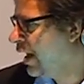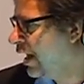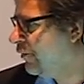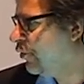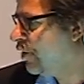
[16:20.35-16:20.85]

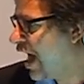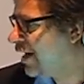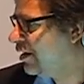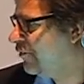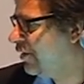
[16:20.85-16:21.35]
if you're
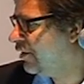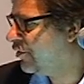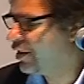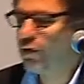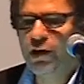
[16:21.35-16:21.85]
not convinced
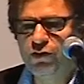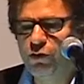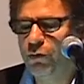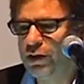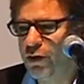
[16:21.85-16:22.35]
that Gran
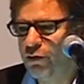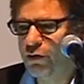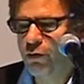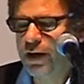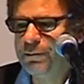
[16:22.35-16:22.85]
Torino is a
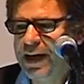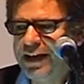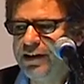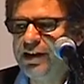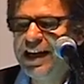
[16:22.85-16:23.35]
great
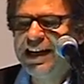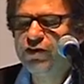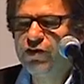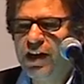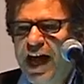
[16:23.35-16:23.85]
painting,
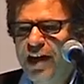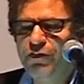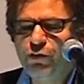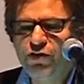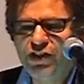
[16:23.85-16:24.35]
is to have
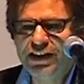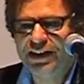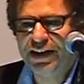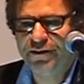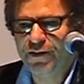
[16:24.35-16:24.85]
you see
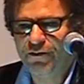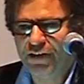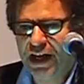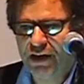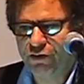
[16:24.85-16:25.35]
it in the
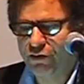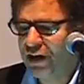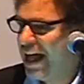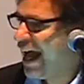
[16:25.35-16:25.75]
flesh.